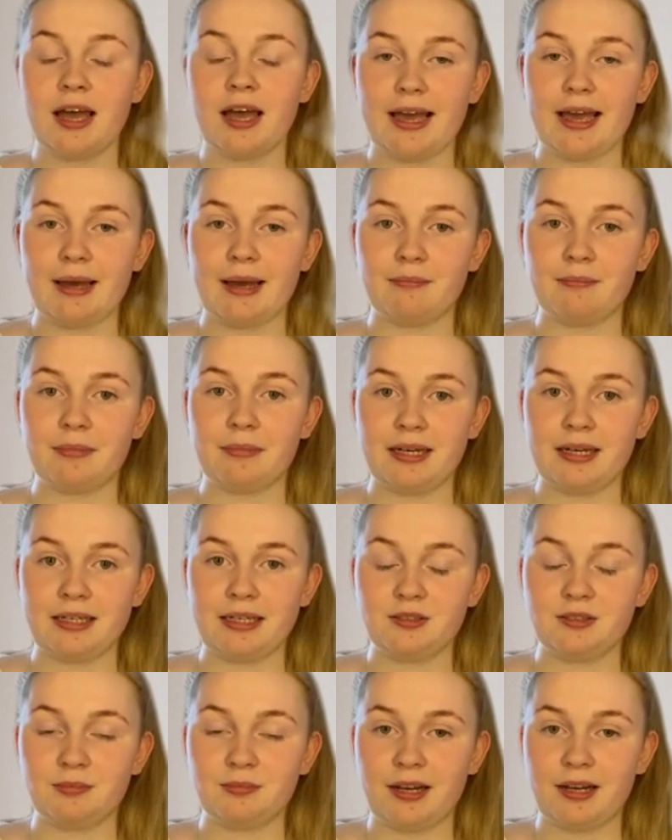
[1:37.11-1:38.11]
um,
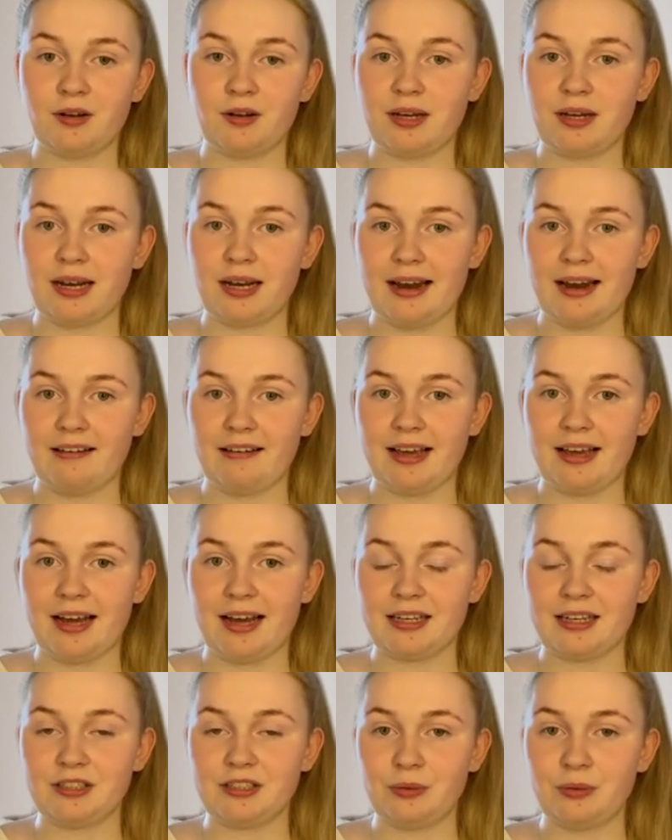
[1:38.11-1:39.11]
into my local
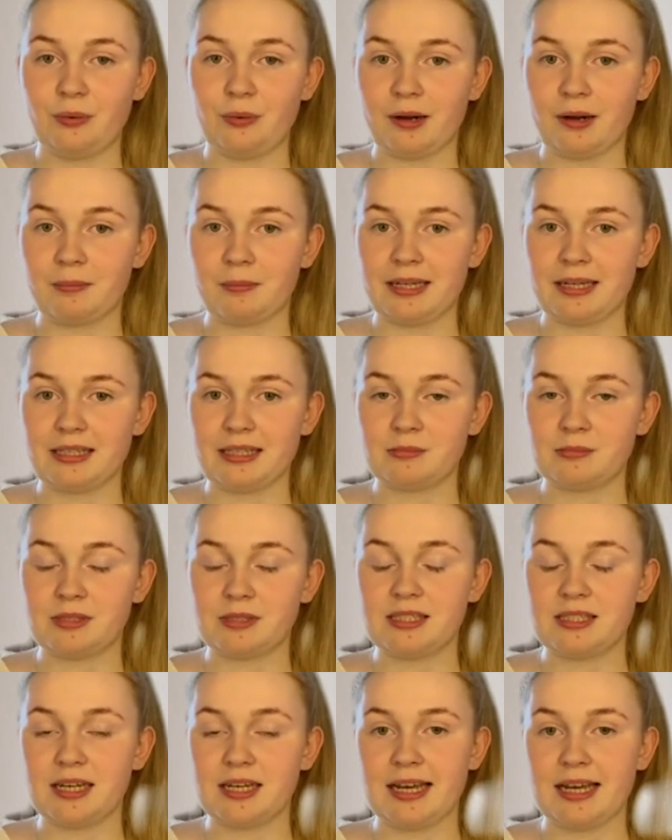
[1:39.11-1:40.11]
area and do work
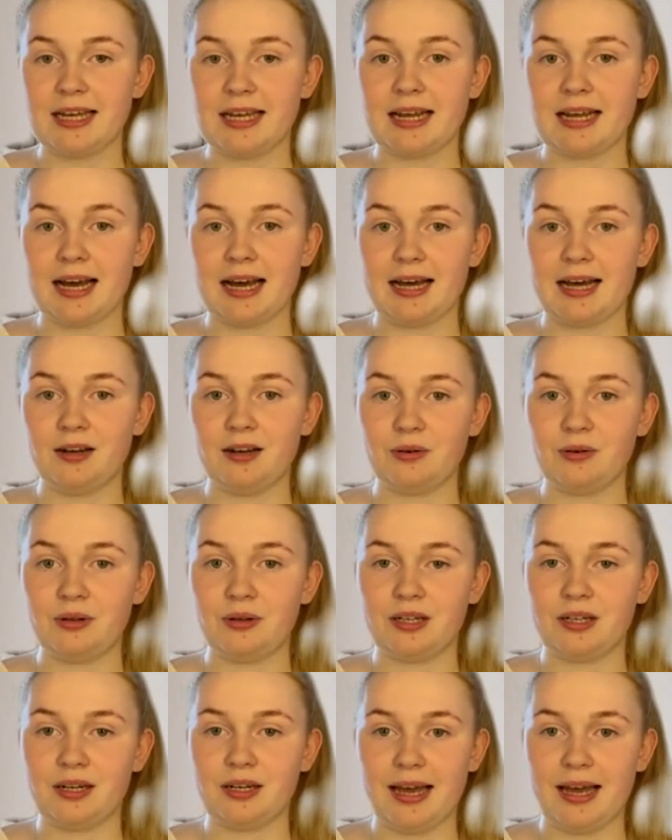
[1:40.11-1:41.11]
placement in a
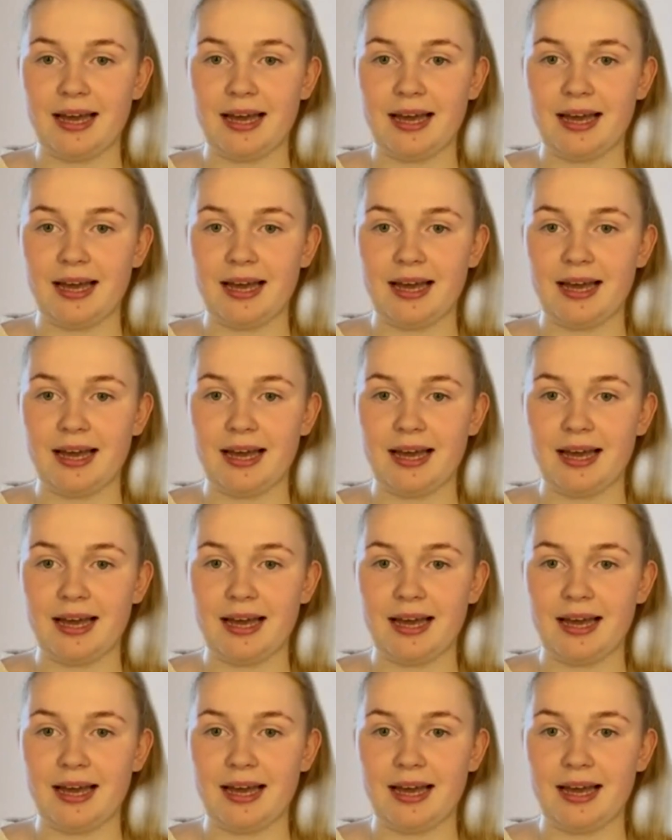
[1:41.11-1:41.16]
local